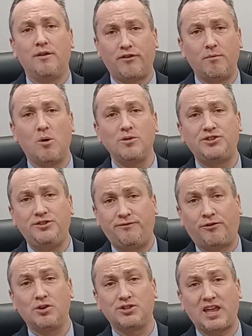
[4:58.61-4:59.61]
for most
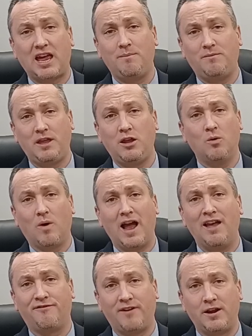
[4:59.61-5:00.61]
first-time
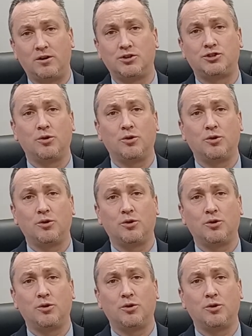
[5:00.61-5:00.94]
DUI offenders.